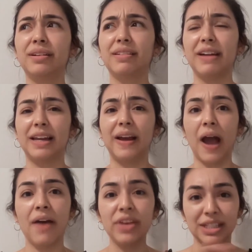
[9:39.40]
like
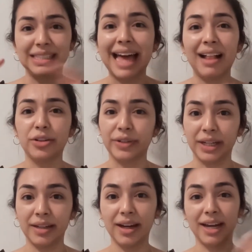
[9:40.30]
having a
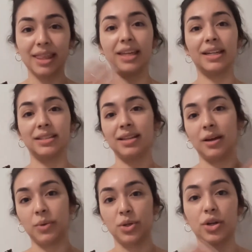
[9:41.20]
salary, I think it's
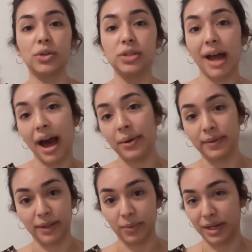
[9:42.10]
like when you're used to
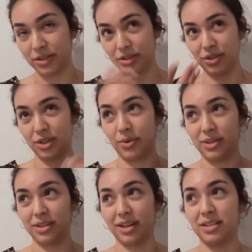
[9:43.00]
hourly wages too,
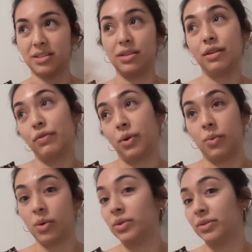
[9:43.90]
it's like it's a different
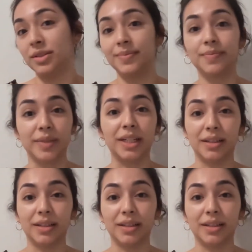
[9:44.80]
world. Like,